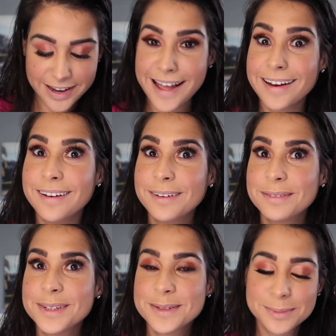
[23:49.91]
I
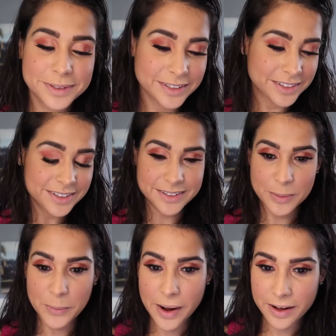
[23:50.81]
love this blush
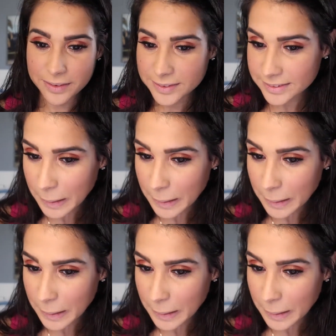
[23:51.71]
wow